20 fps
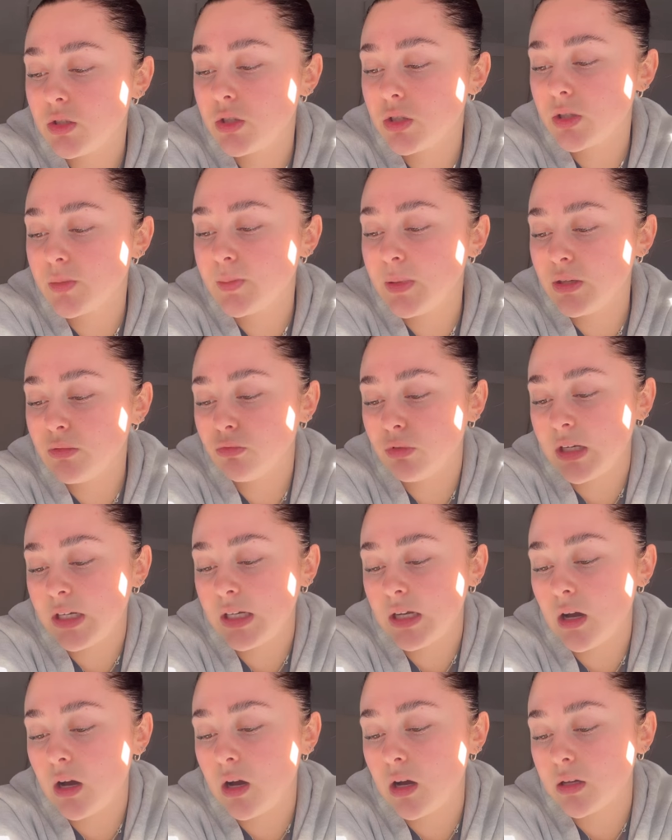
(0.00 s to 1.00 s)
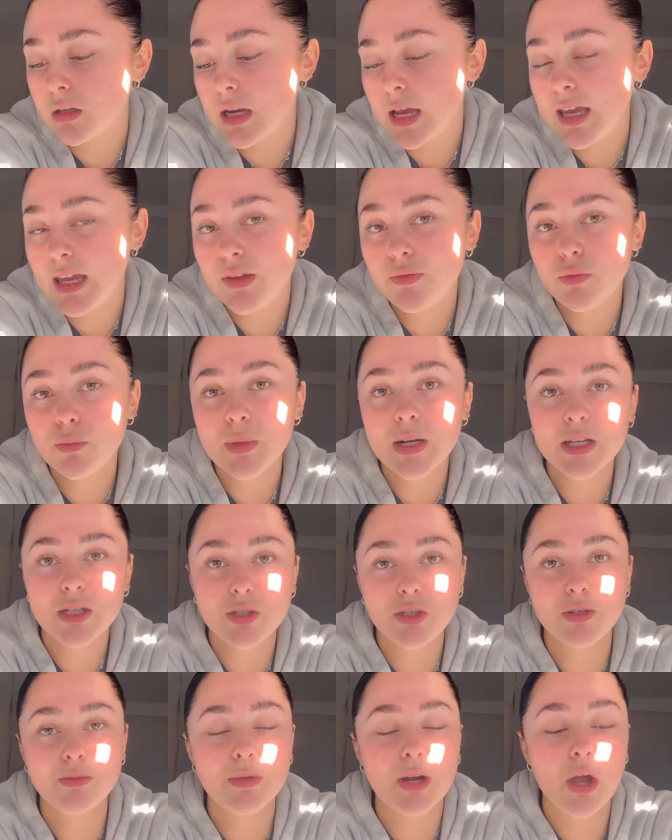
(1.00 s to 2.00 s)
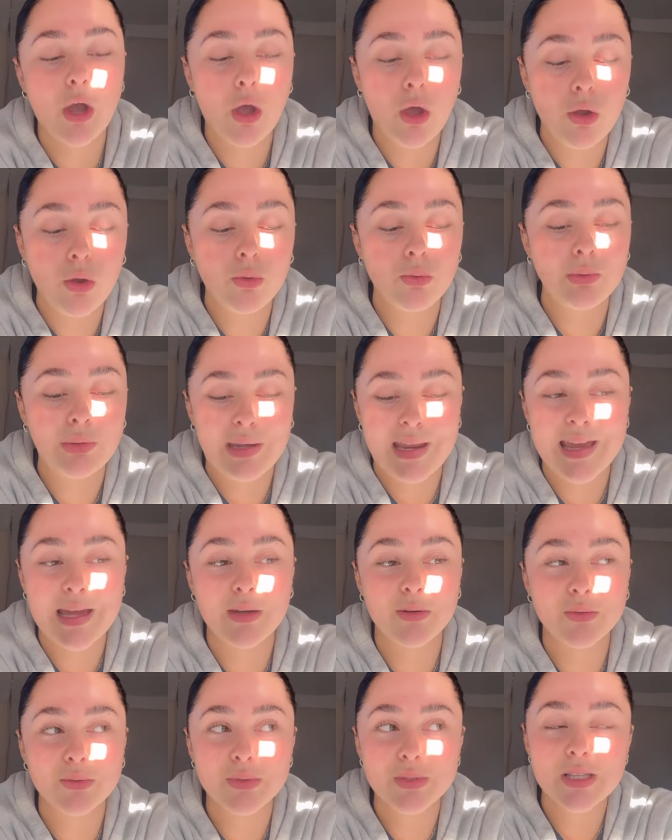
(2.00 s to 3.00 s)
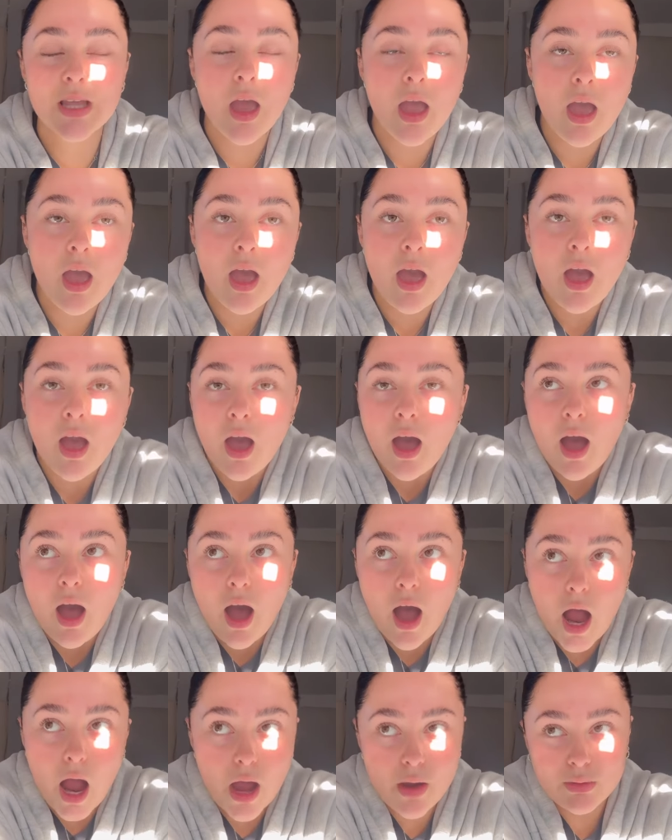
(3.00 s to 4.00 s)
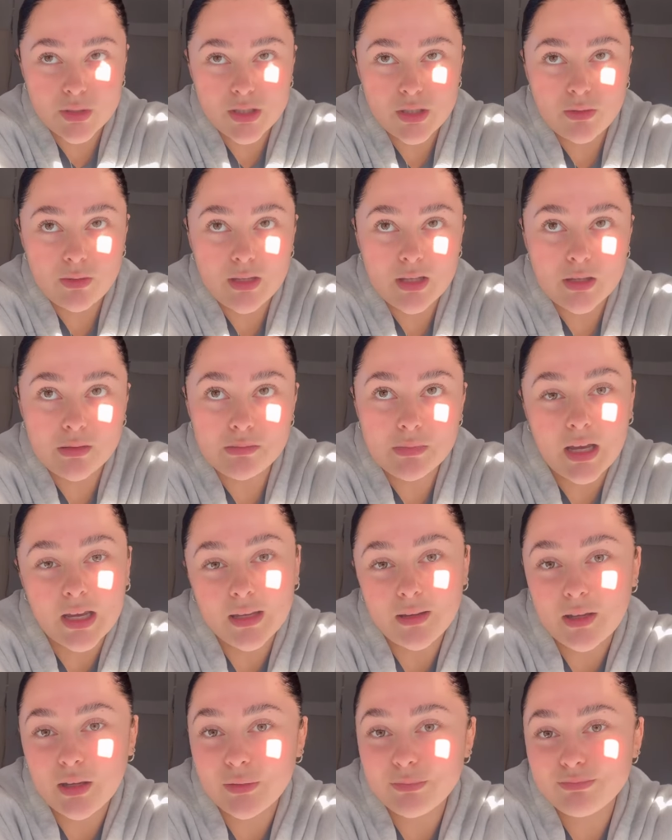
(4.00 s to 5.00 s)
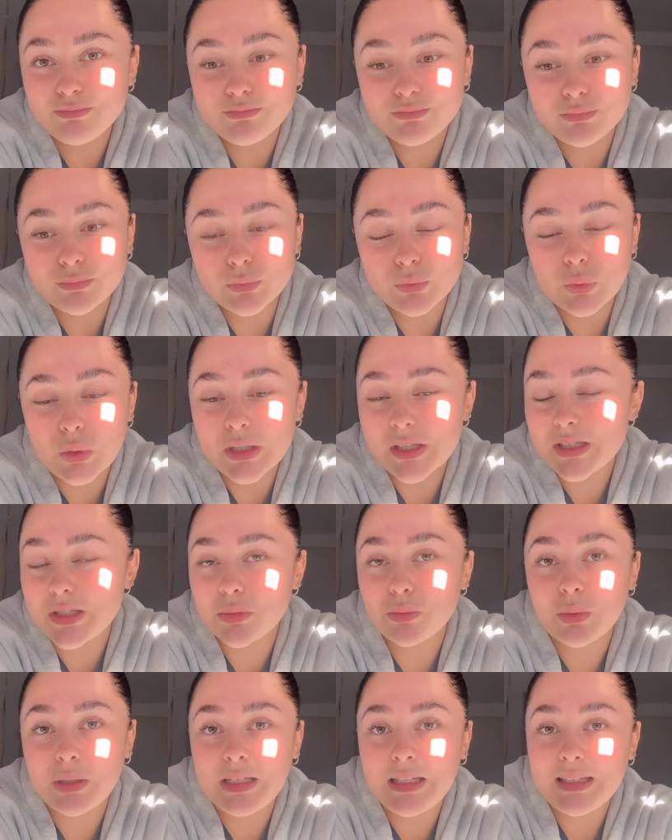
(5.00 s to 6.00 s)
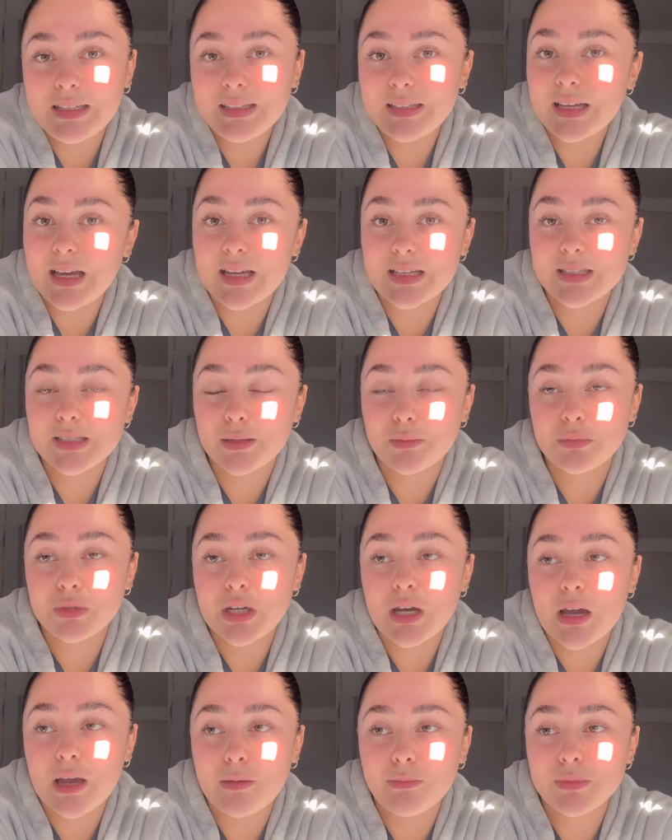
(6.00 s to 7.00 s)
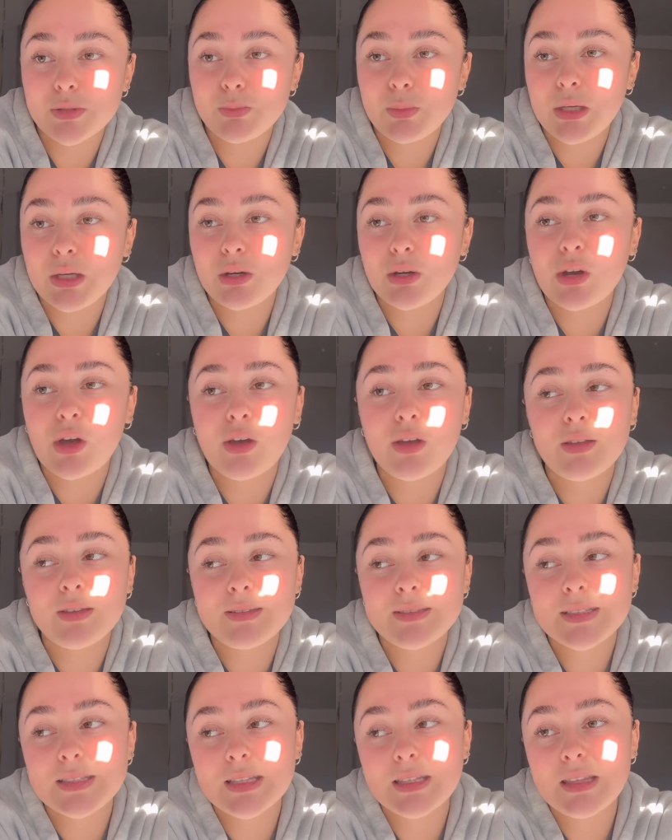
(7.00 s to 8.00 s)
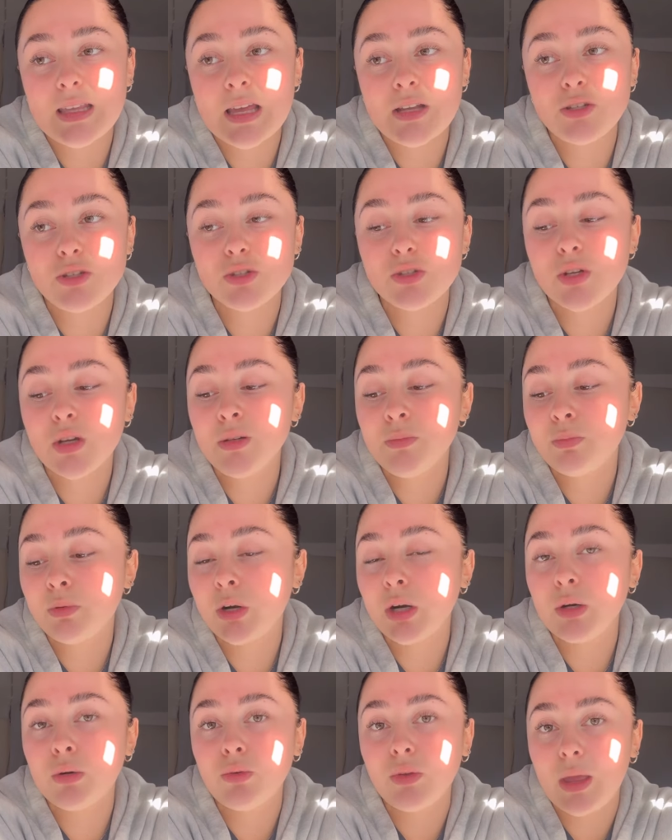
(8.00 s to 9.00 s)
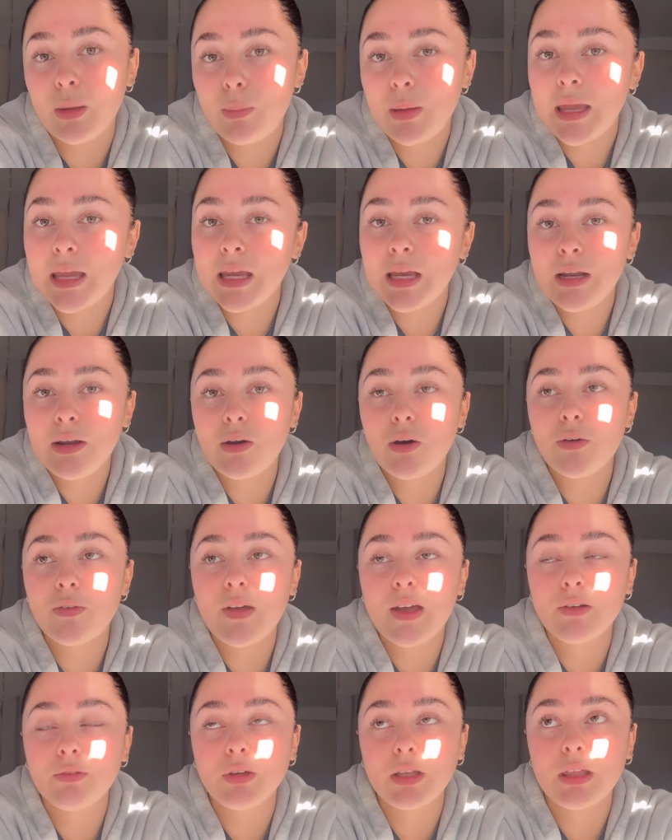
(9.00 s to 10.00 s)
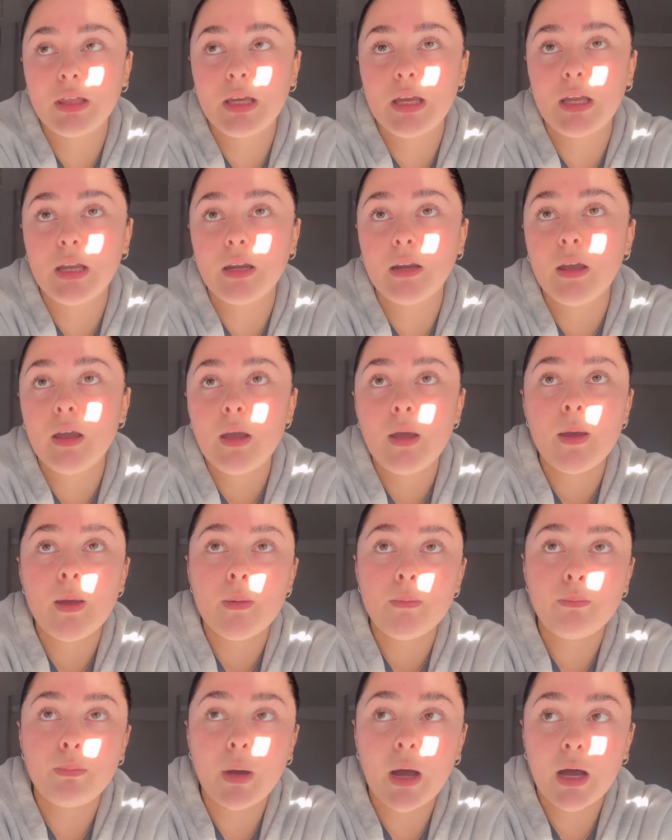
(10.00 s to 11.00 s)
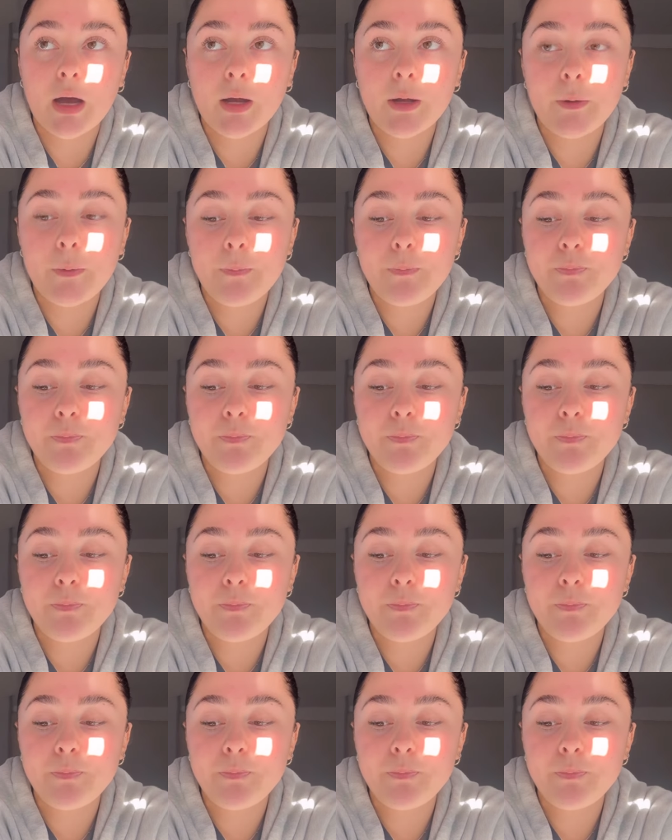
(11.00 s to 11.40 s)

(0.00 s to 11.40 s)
just been really hard like even when i do my own nails i was doing them like once a week at sometimes because they're just so brittle they peel off everything but